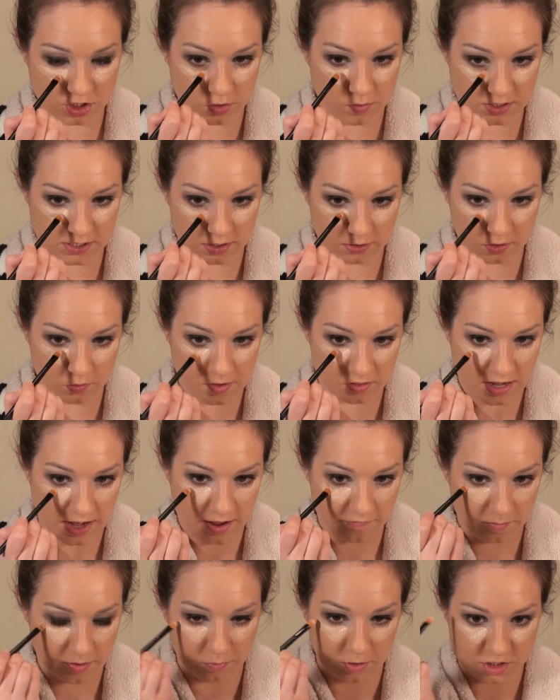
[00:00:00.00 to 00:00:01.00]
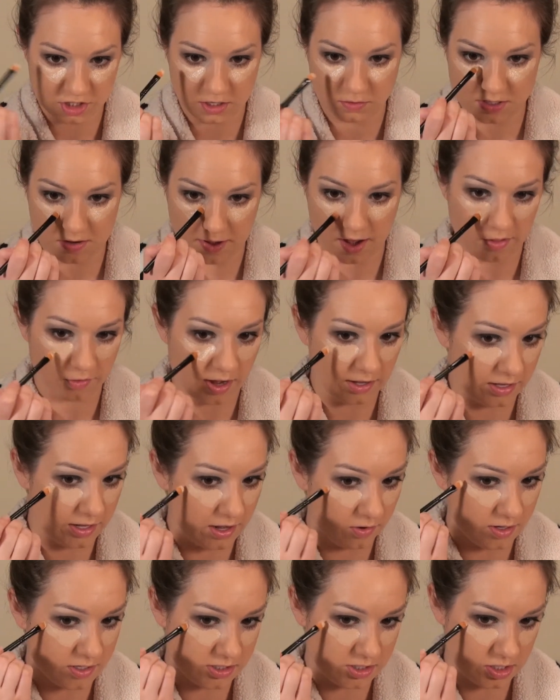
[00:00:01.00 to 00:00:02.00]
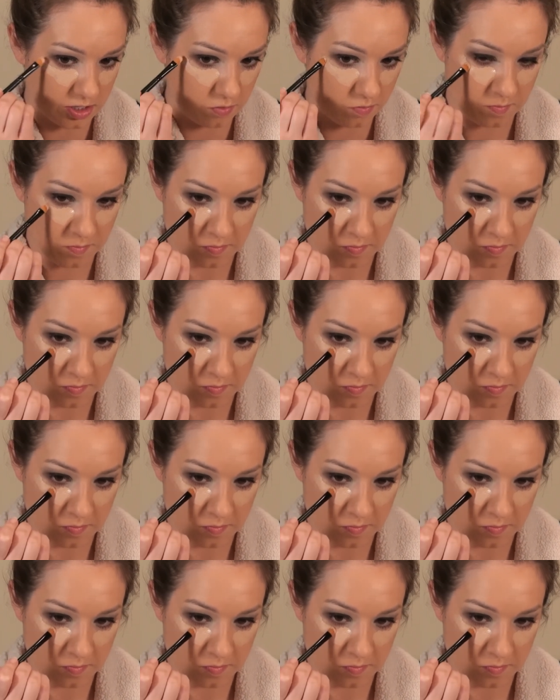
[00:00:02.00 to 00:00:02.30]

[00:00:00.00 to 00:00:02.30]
Pop a little bit of that under the eyes.